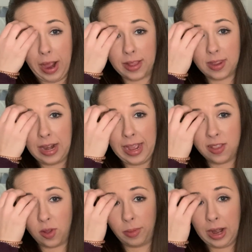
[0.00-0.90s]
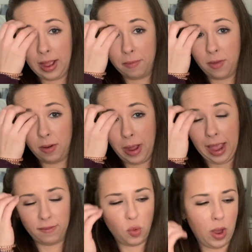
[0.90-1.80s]
wax today, so I might
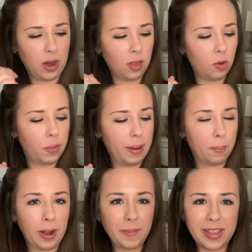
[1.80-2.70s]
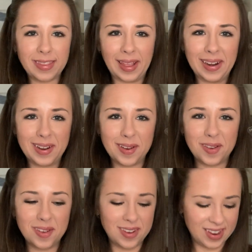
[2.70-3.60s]
have to wait a little bit. But I'm excited
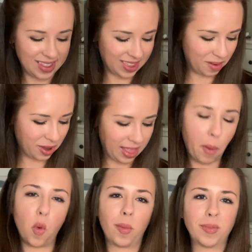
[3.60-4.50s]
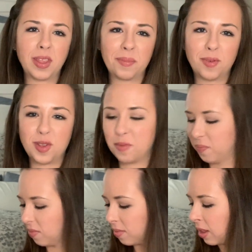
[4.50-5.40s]
to see what that warms up to.
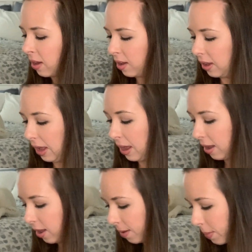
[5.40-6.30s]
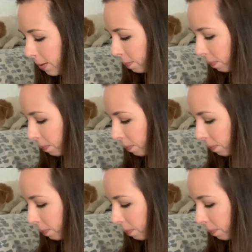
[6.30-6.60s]
And